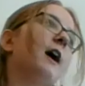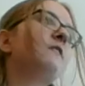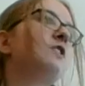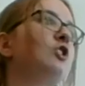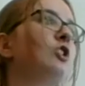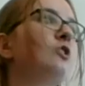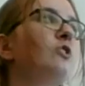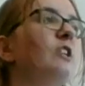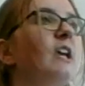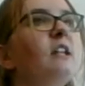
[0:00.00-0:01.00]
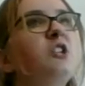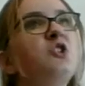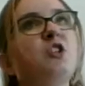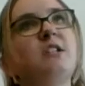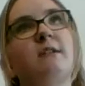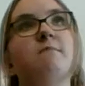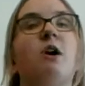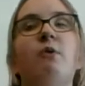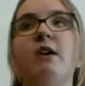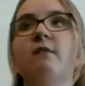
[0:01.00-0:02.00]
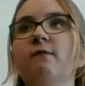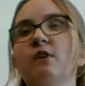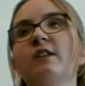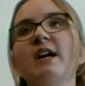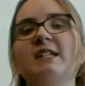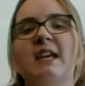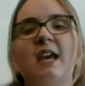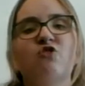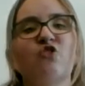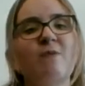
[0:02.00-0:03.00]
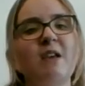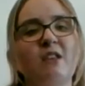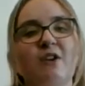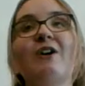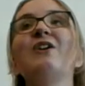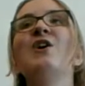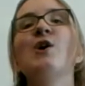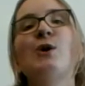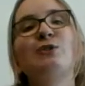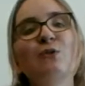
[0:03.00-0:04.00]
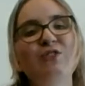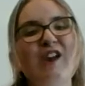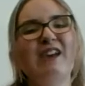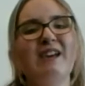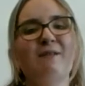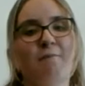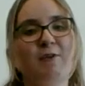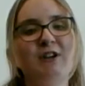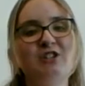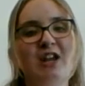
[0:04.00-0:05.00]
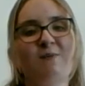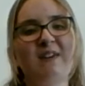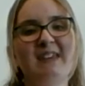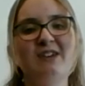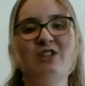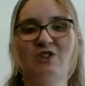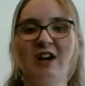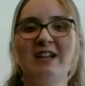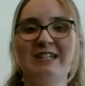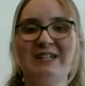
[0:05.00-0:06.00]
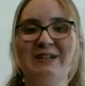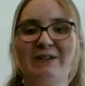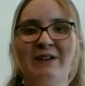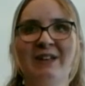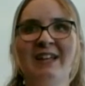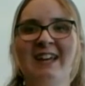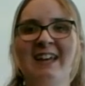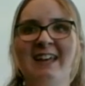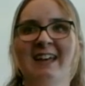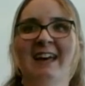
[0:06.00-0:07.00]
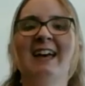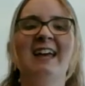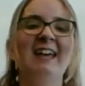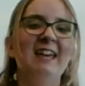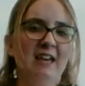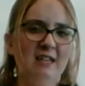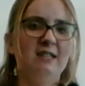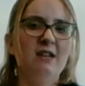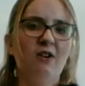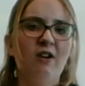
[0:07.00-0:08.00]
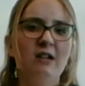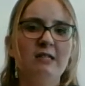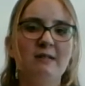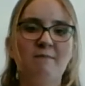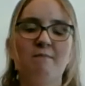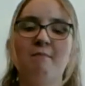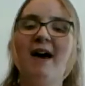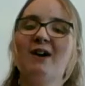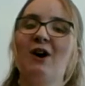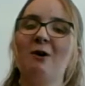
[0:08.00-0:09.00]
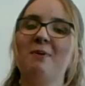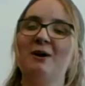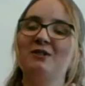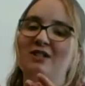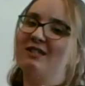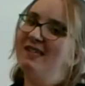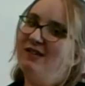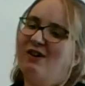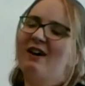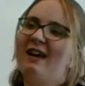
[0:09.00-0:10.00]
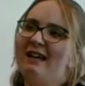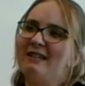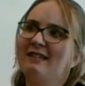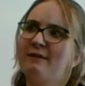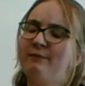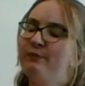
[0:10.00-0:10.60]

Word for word: have the children take an interest in mowing, fertilizing, and trimming the yard so they can appreciate what he is trying to do. His anger is, My compost is in your hands.